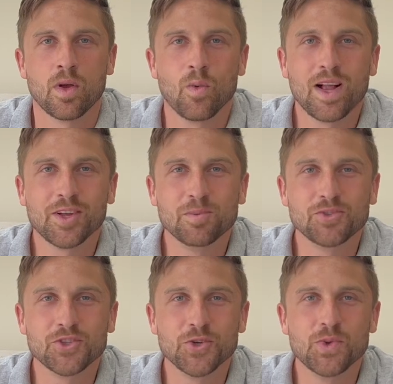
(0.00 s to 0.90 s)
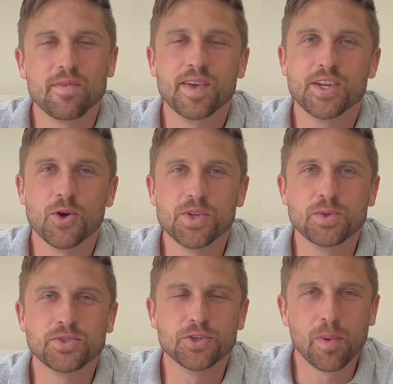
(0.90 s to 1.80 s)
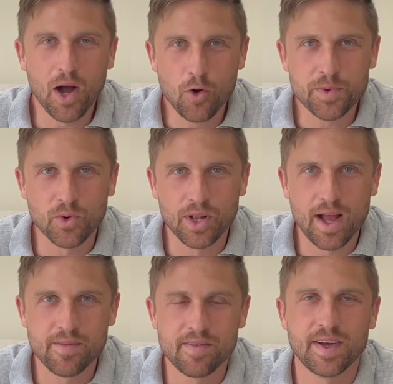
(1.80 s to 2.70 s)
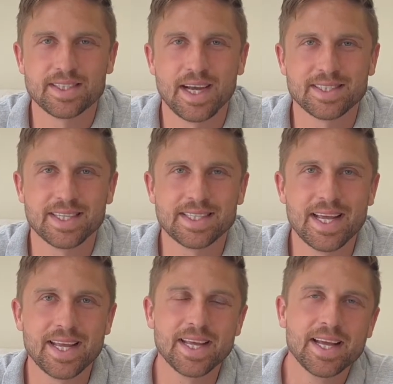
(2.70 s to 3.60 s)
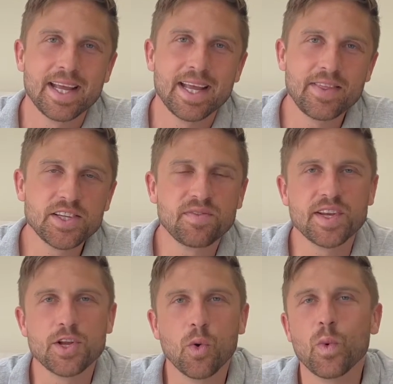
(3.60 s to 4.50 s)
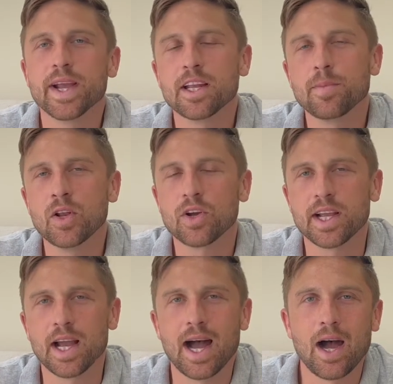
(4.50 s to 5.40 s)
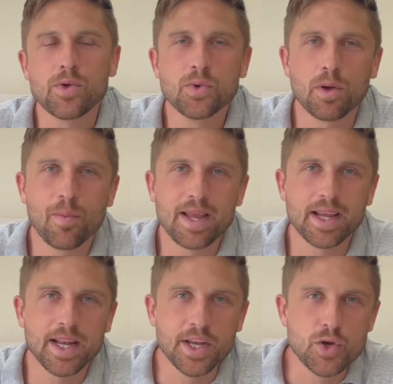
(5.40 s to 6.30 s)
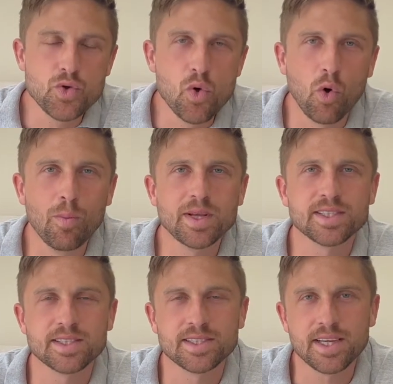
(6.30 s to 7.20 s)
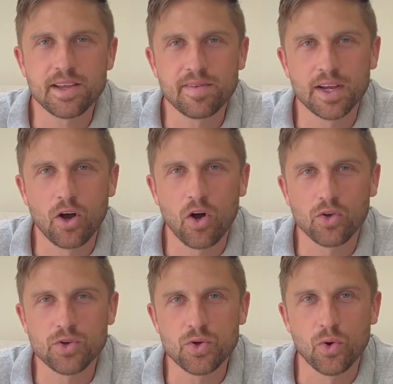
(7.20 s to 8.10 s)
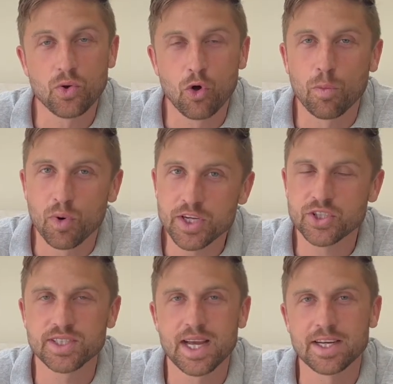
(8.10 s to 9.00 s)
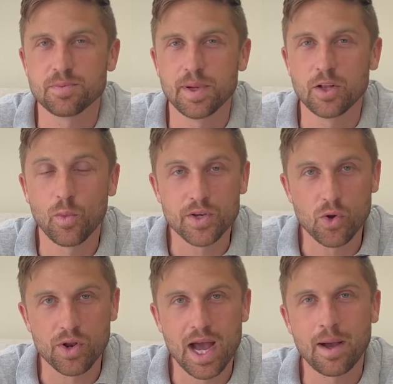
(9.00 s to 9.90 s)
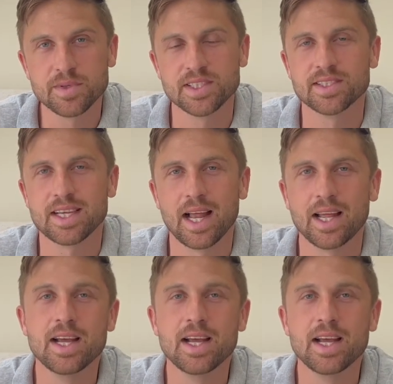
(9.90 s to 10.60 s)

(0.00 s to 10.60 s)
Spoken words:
Welcome to the video YouTube. I hope you're all having a fantastic day. In this video, we're going to be looking at how you can make an enormous saving on your corporation tax bill when you're an Amazon seller